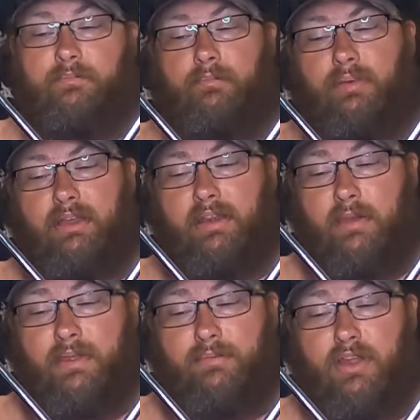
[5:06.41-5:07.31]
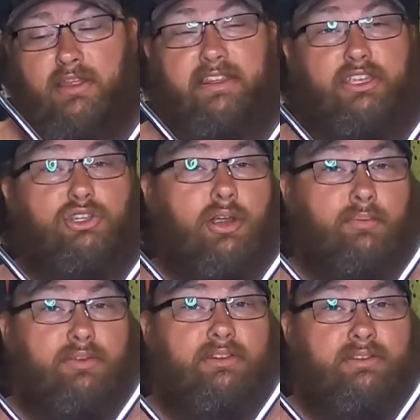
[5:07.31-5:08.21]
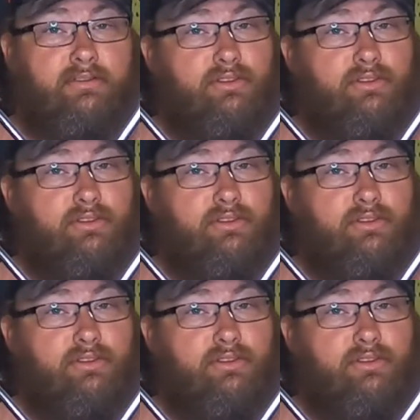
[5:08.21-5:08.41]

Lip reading: but I mean, I'm talking like sharp ones.